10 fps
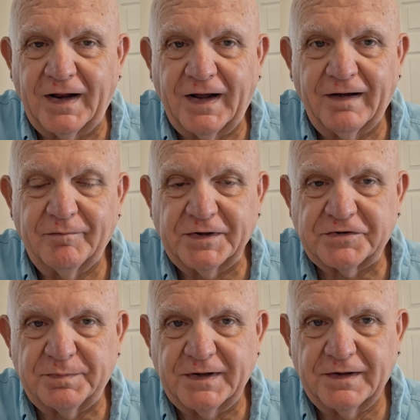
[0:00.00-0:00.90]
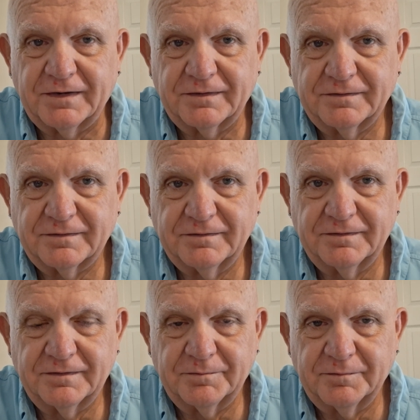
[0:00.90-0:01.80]
I've been spending
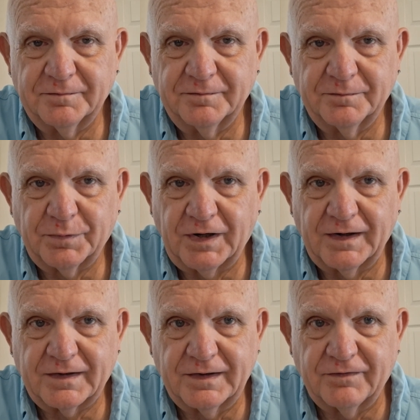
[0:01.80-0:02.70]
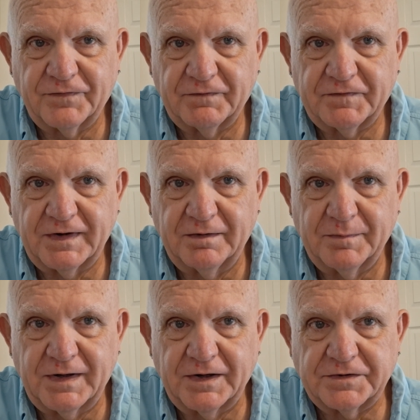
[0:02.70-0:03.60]
probably 10 15
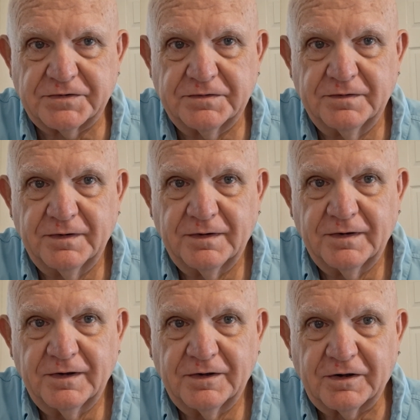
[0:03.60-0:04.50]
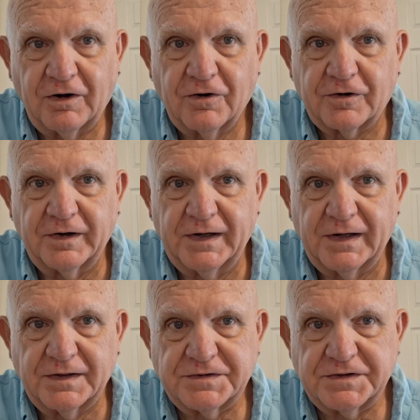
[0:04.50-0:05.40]
minutes talking
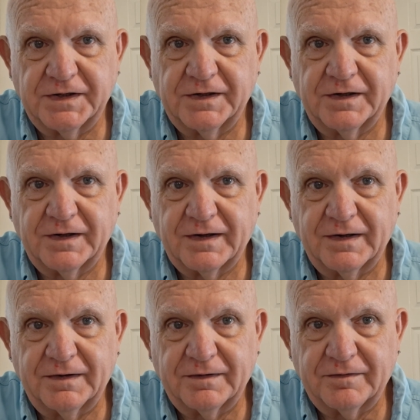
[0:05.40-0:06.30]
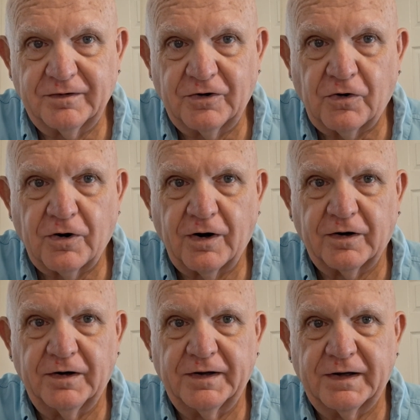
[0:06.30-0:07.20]
and singing and
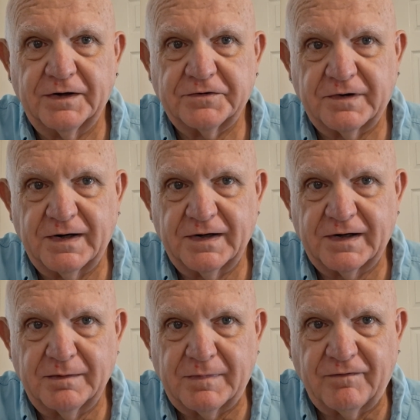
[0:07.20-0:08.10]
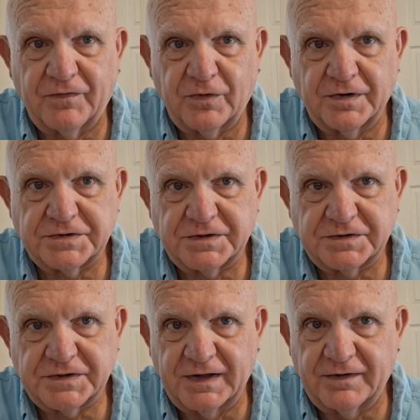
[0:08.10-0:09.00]
gargling and trying to get my voice to
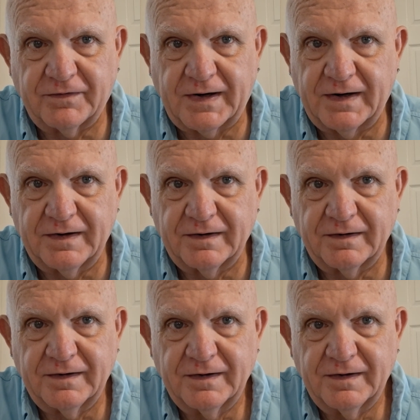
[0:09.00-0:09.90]
sound right and